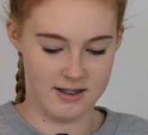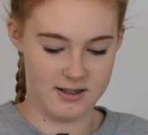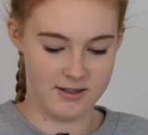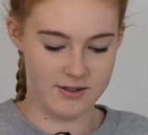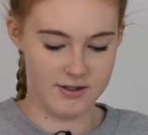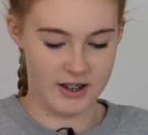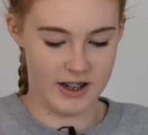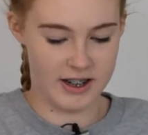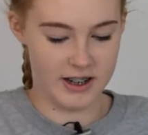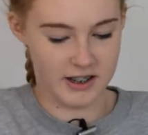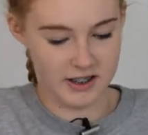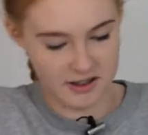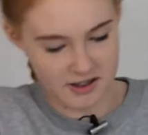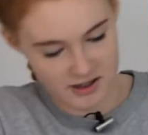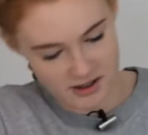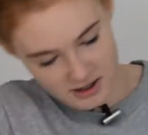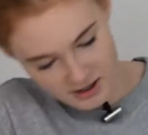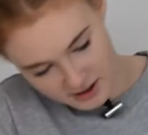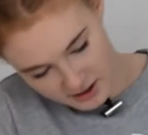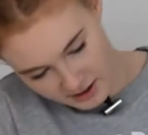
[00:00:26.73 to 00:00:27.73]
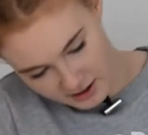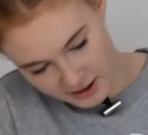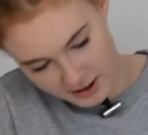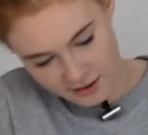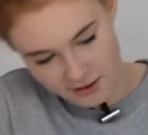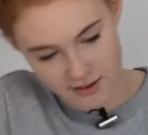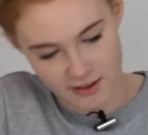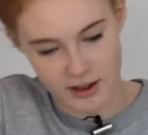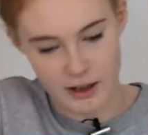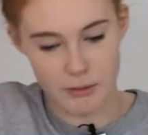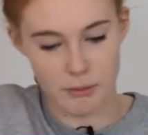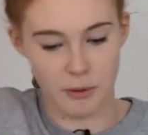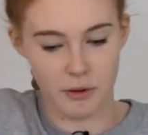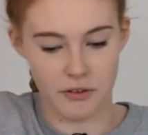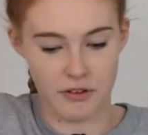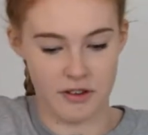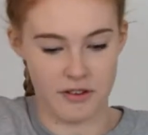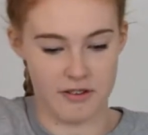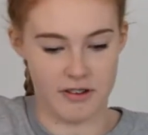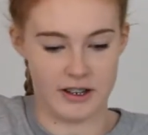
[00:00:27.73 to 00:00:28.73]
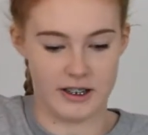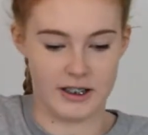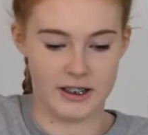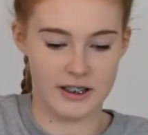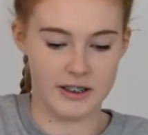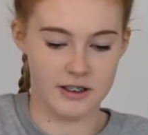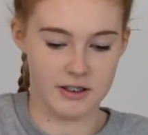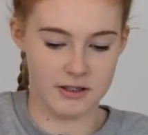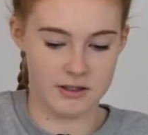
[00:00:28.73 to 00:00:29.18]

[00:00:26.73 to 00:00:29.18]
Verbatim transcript: Right, let's see what's inside.